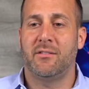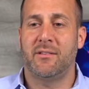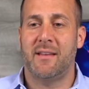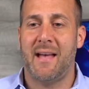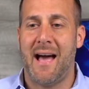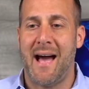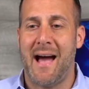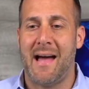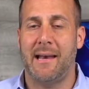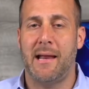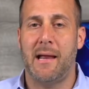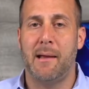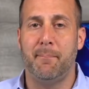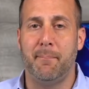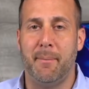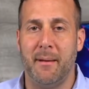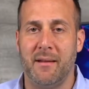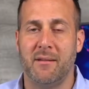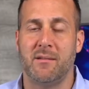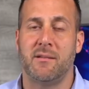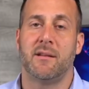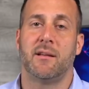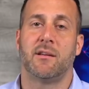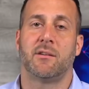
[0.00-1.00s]
had a
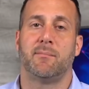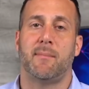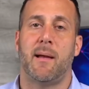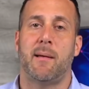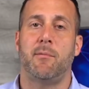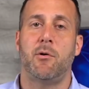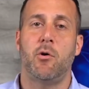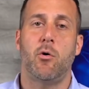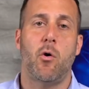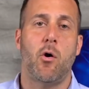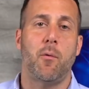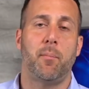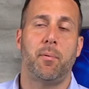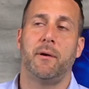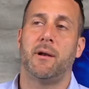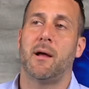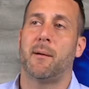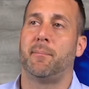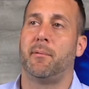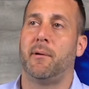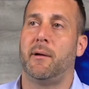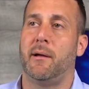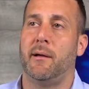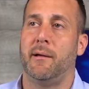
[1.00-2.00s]
business, maybe you opened
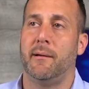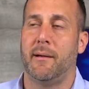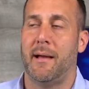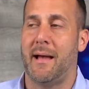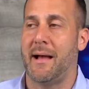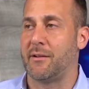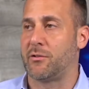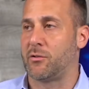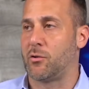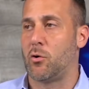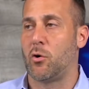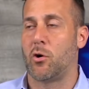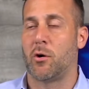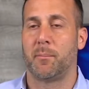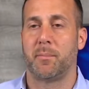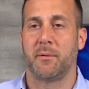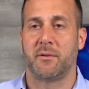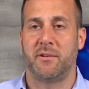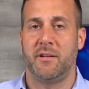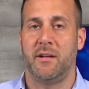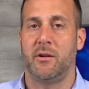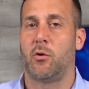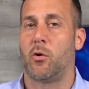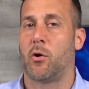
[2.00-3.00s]
up a S Corp, a
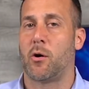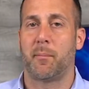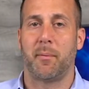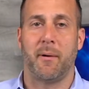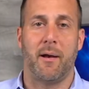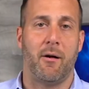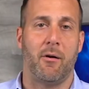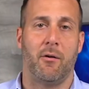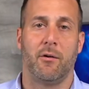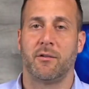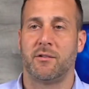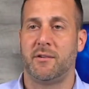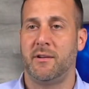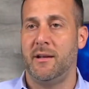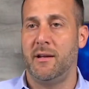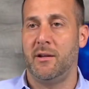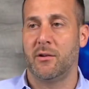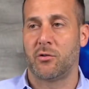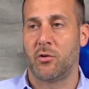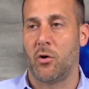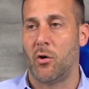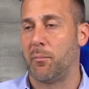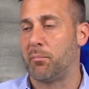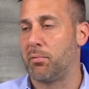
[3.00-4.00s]
C Corp, an LLC, a
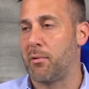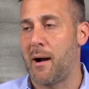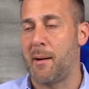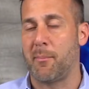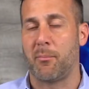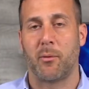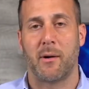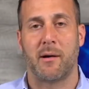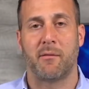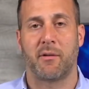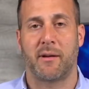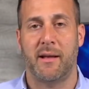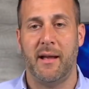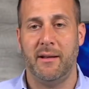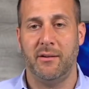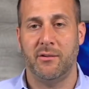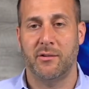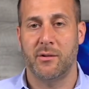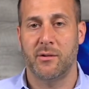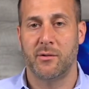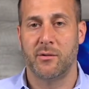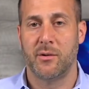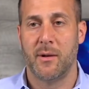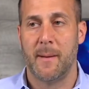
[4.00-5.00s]
sole prop, whatever the case
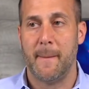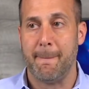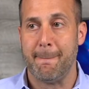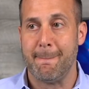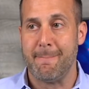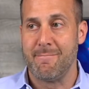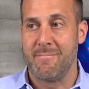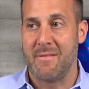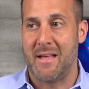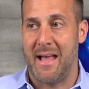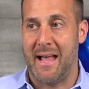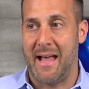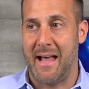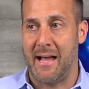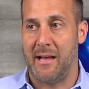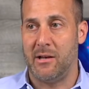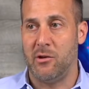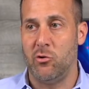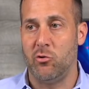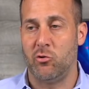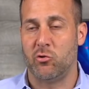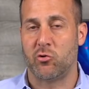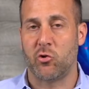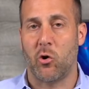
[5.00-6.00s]
is, and
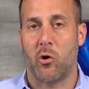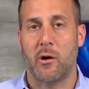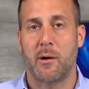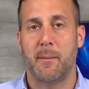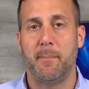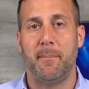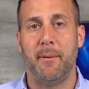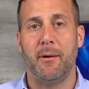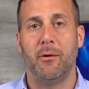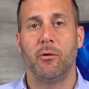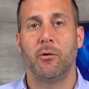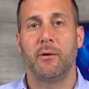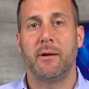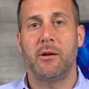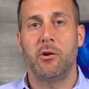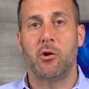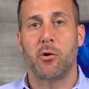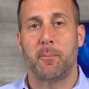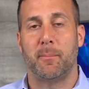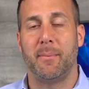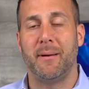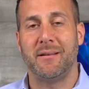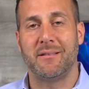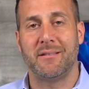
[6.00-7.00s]
you started building your
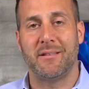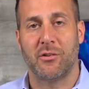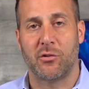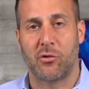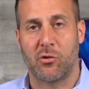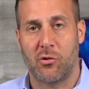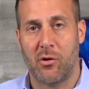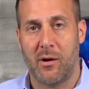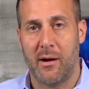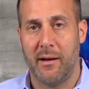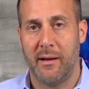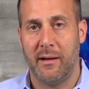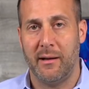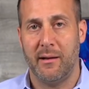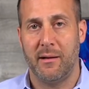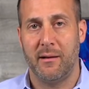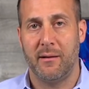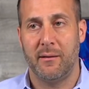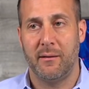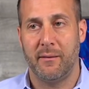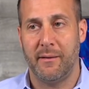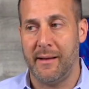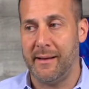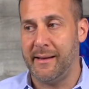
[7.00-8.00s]
business credit,
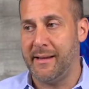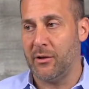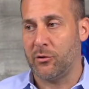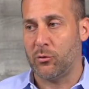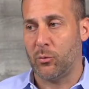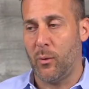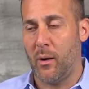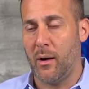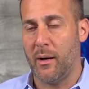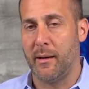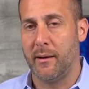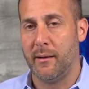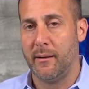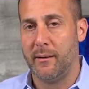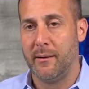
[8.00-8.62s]
and guess what?